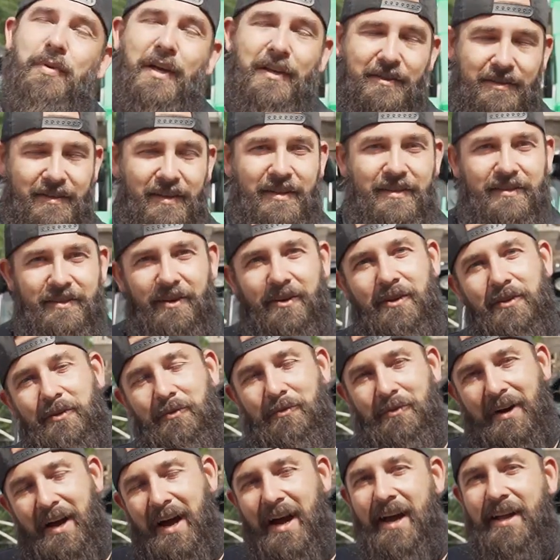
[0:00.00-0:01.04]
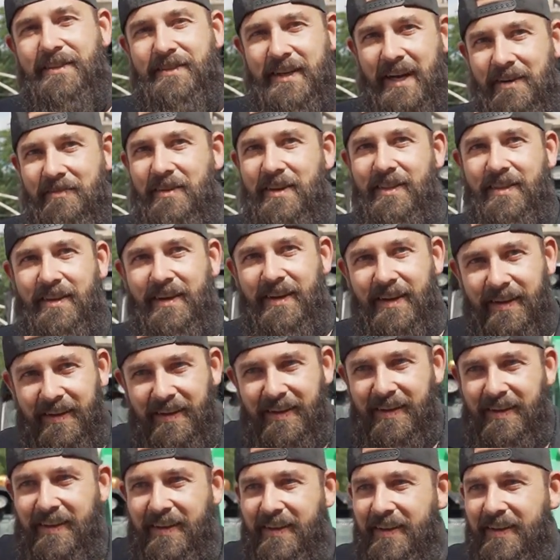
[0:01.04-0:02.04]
pistons, all the rods, everything.